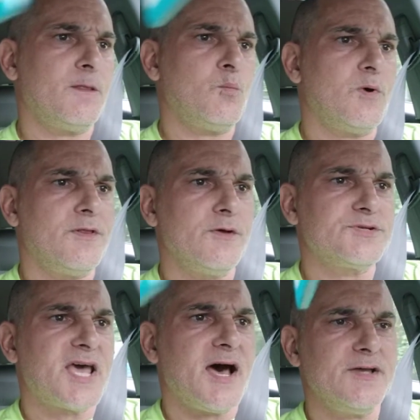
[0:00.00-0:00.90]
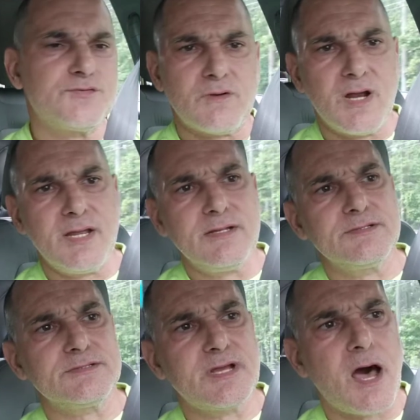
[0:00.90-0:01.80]
One of those guys, right?
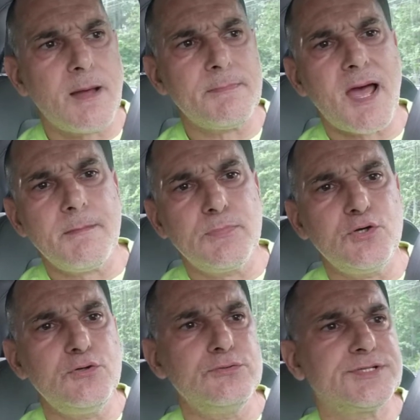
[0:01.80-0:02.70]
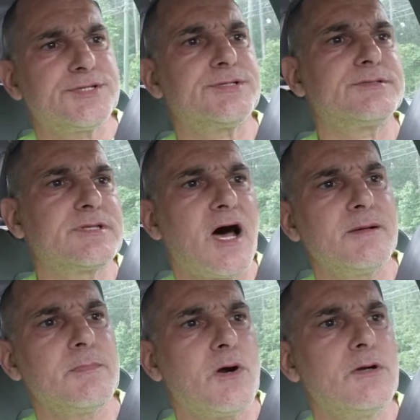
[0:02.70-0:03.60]
combat boots,
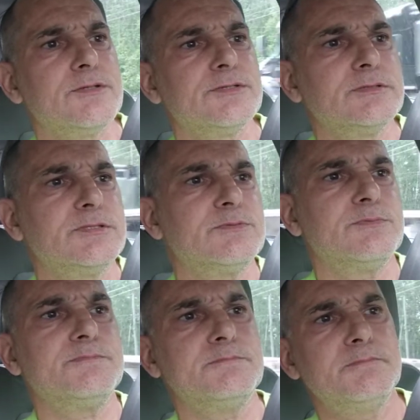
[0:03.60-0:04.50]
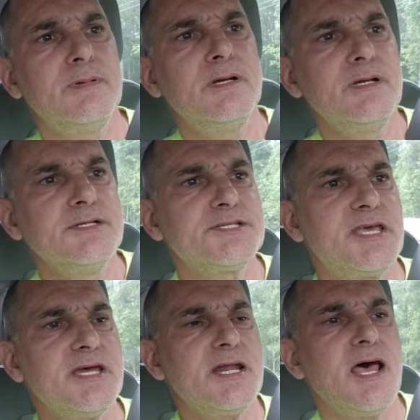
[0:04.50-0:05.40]
Doc Martens,
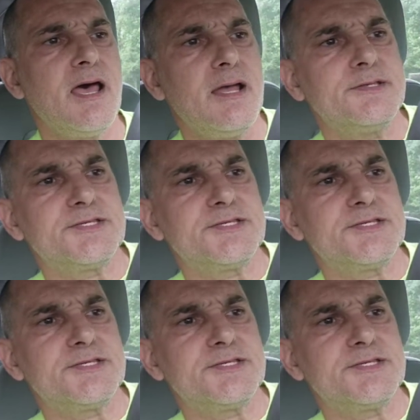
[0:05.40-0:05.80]
skinhead,